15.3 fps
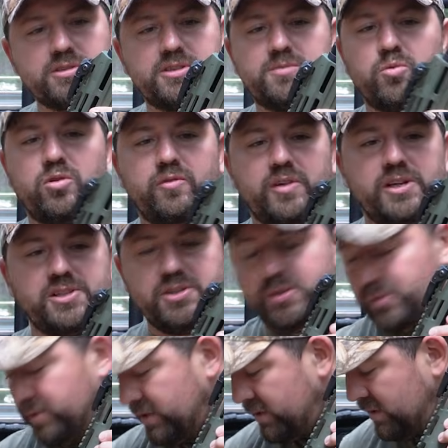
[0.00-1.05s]
it's more of an
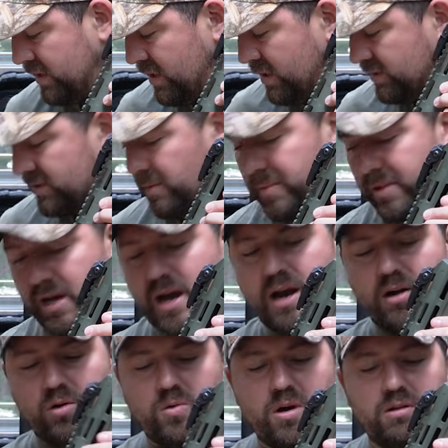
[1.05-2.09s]
issue than some of the
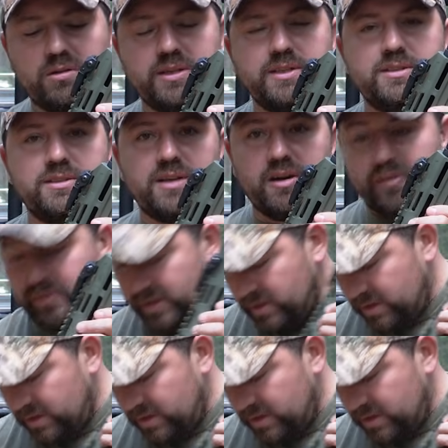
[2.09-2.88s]
higher quality stuff.